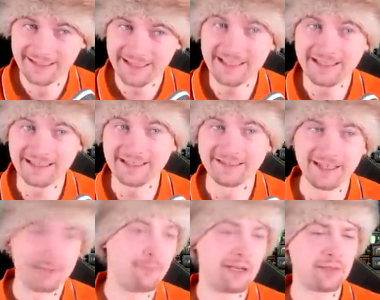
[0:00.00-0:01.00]
he's still
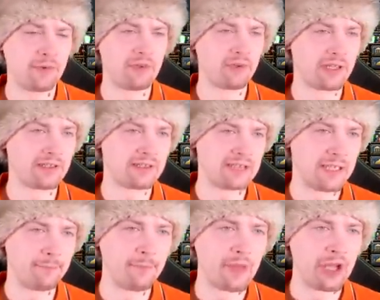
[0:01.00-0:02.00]
there. By the way, look at this name.